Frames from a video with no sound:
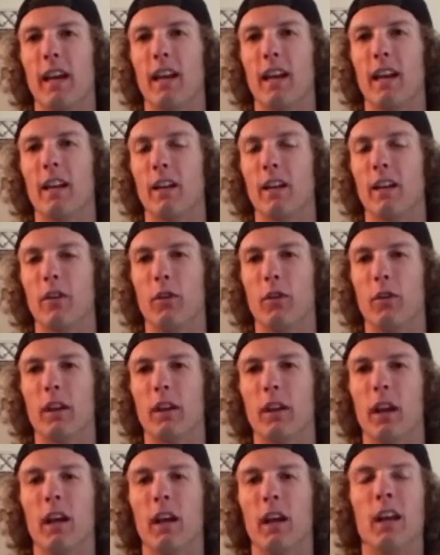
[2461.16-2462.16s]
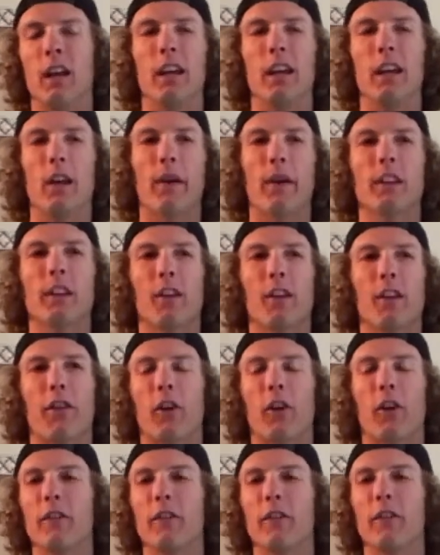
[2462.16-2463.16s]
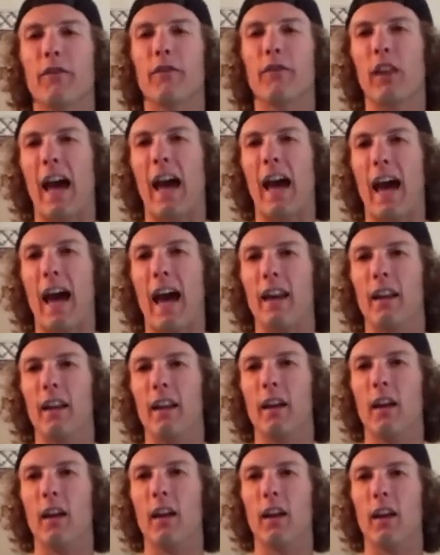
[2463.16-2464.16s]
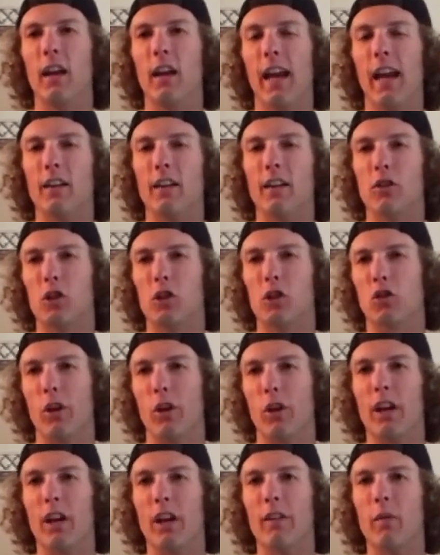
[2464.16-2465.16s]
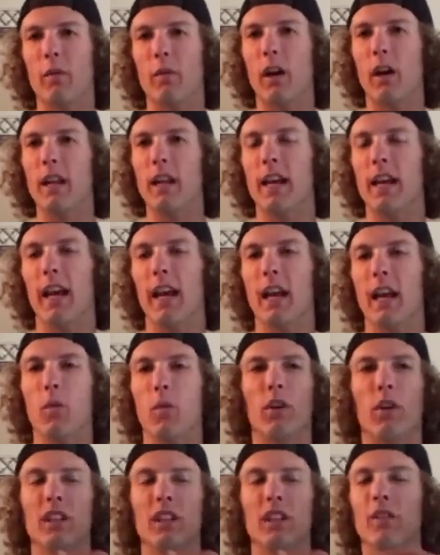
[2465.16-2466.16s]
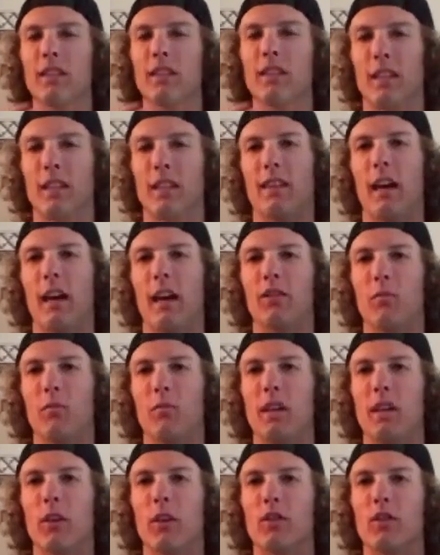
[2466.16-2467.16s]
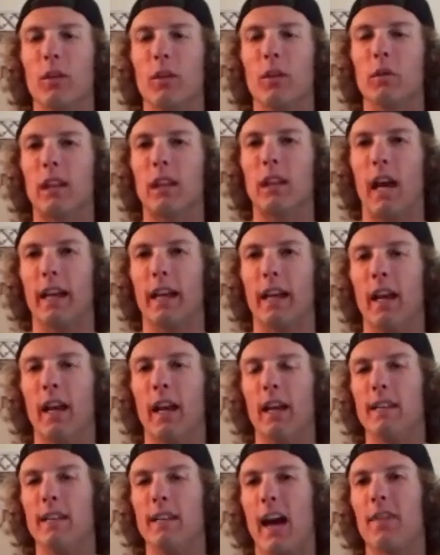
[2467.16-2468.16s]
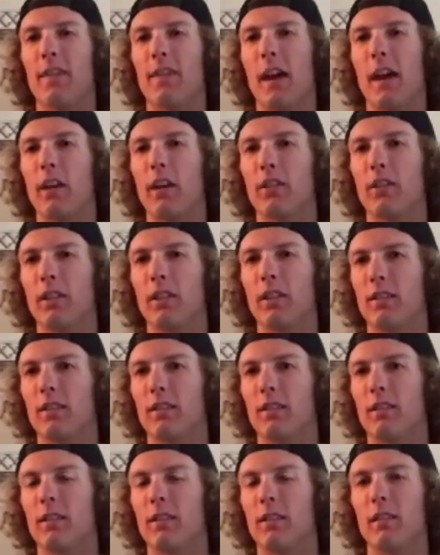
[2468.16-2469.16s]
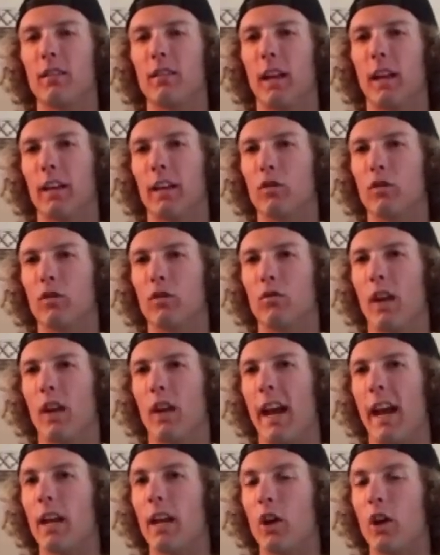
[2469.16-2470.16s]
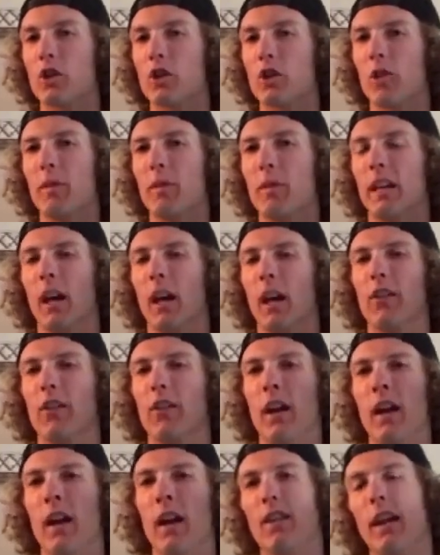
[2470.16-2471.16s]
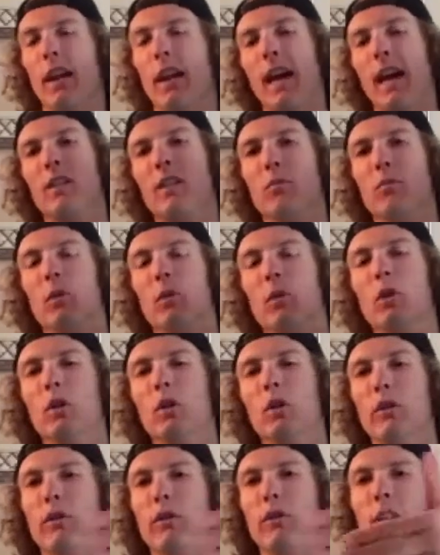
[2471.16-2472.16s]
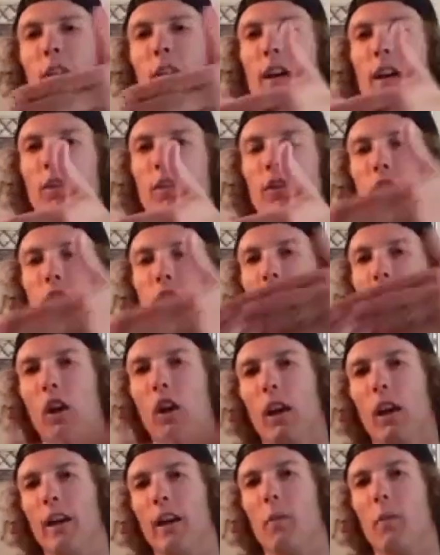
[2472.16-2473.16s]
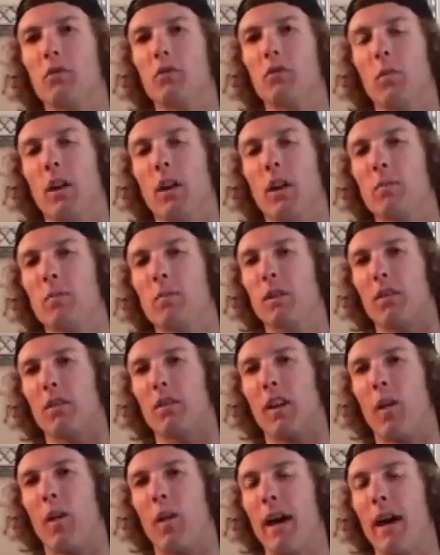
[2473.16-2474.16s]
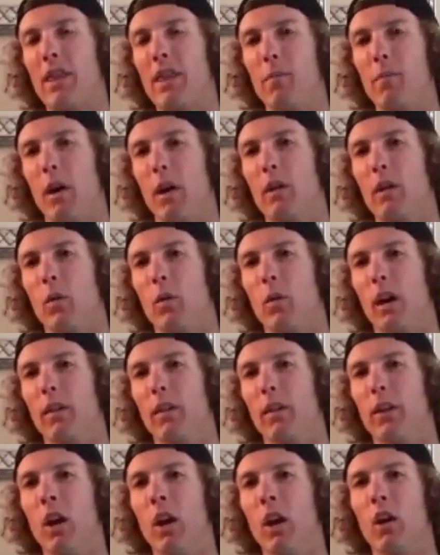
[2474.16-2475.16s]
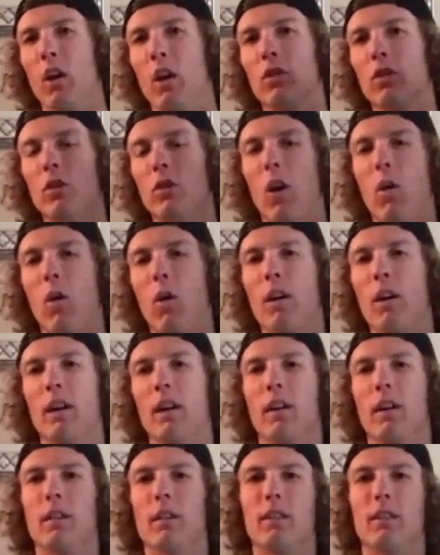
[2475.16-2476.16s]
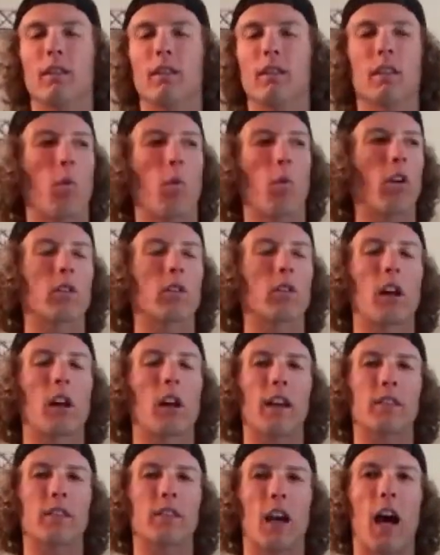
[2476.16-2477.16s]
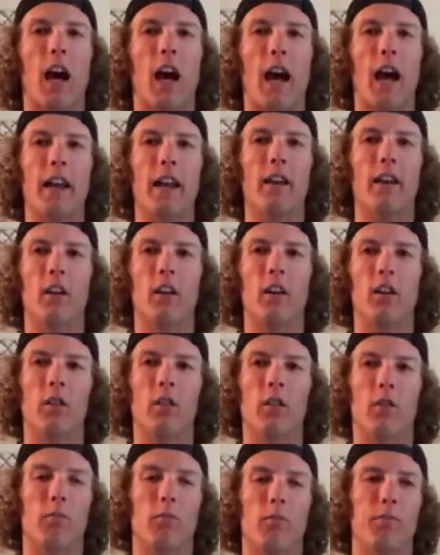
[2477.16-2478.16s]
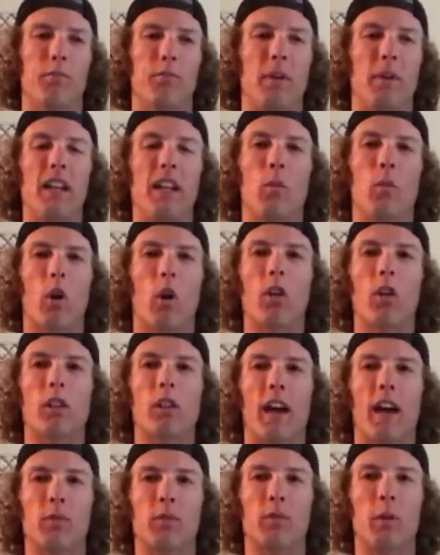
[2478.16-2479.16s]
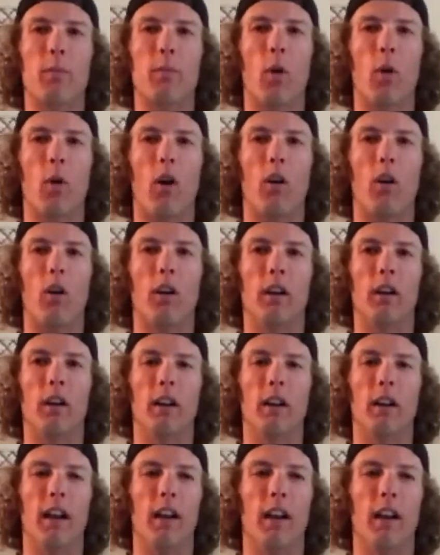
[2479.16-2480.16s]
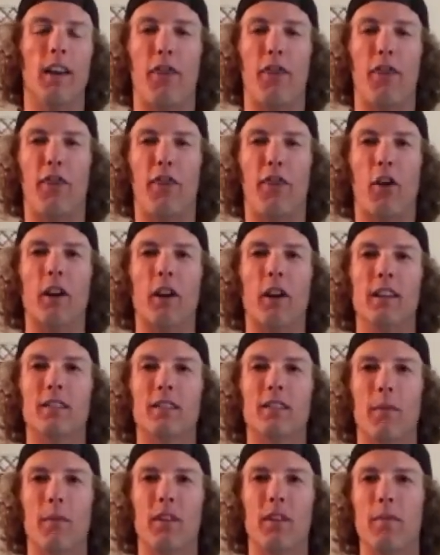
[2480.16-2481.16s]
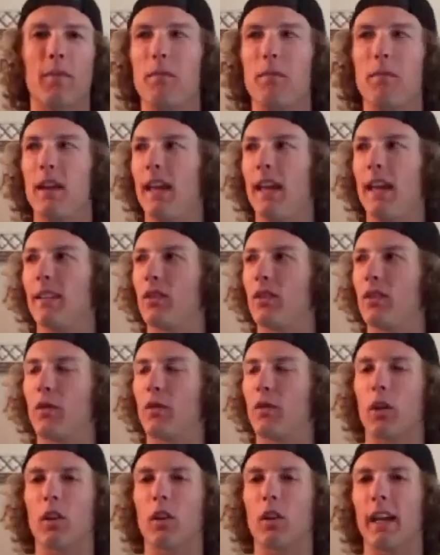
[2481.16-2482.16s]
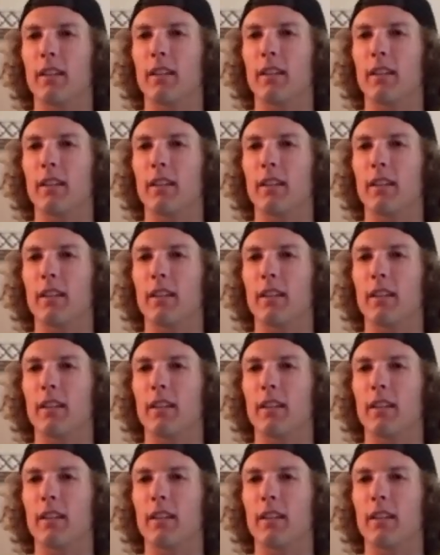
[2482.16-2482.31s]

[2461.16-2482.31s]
beat Kennedy Kathuka, he ran like 30 flat and destroyed everyone, and it wasn't even 10,000 meters. It was like 9,800 because they had to move the start line up so much because of how bad the mud was. Yeah. So this is a world-class guy beating world-class people in 30-something minutes for